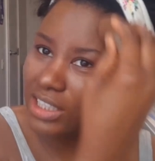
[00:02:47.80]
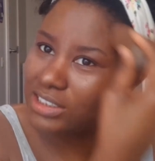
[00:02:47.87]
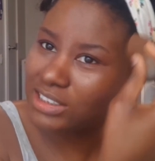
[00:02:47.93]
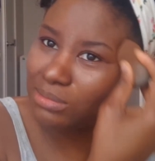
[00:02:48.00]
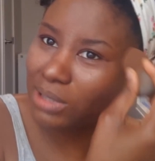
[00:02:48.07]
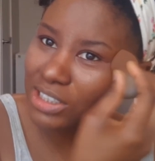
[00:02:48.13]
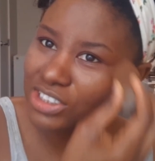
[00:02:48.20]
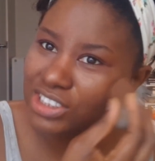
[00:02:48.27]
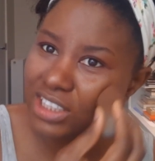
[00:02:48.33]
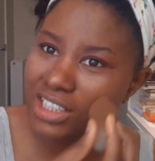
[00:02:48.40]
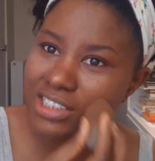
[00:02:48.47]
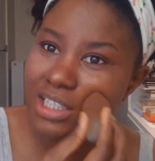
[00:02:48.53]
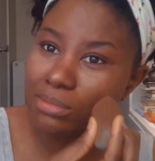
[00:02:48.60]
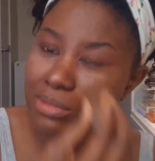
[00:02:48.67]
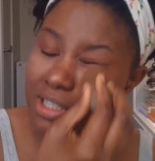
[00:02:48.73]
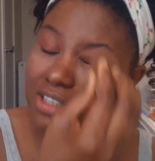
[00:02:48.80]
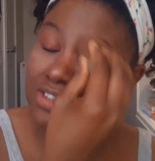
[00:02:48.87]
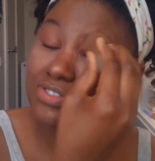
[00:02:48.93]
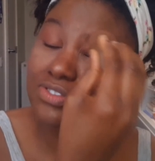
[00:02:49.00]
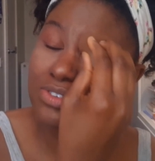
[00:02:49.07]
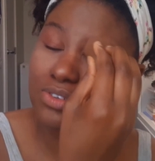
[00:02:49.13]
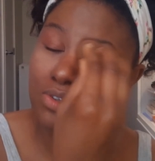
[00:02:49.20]
Let's imagine that I'm late
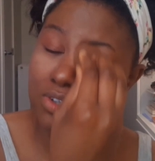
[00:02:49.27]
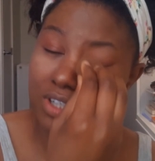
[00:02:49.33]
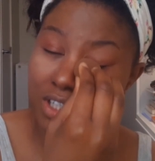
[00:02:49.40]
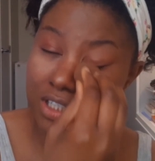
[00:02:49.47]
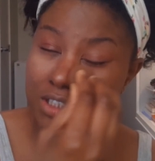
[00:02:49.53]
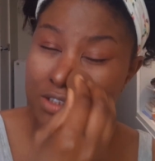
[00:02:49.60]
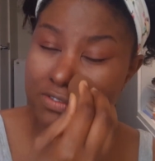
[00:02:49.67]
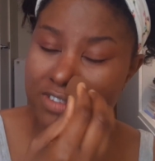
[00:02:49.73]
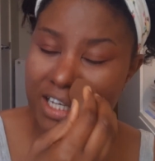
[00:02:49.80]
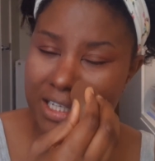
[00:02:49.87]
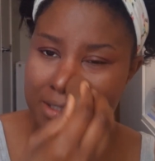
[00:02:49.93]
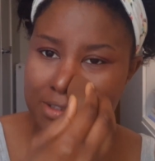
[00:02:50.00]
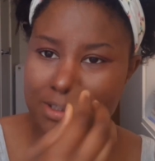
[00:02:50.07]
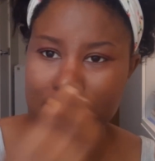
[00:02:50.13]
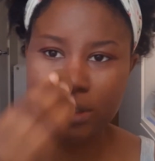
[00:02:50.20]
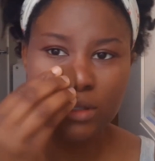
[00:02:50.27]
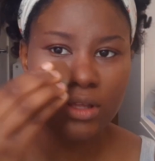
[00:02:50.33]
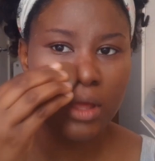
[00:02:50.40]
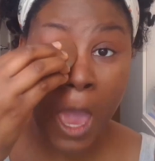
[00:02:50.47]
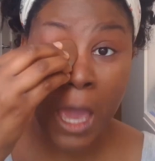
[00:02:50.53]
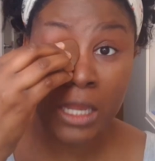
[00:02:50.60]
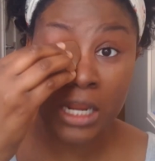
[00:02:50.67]
for an event
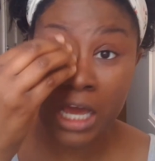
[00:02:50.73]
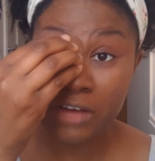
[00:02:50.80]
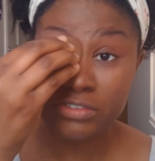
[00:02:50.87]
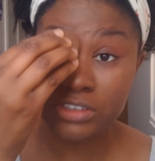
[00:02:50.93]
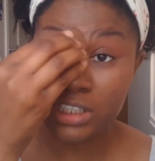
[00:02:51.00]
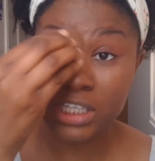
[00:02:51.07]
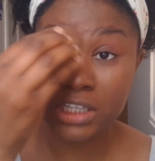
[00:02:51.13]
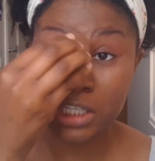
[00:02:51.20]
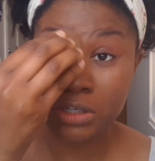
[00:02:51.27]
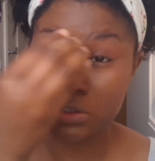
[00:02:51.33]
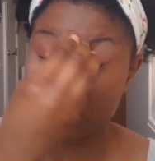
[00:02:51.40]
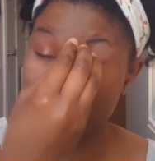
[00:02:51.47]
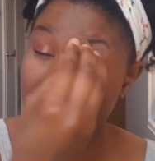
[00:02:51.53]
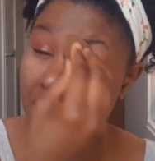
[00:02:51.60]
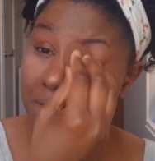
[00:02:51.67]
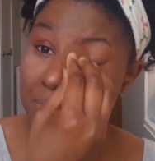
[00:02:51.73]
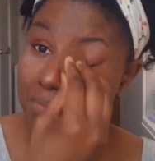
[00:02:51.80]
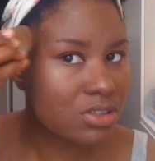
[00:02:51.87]
and I have to get there on time.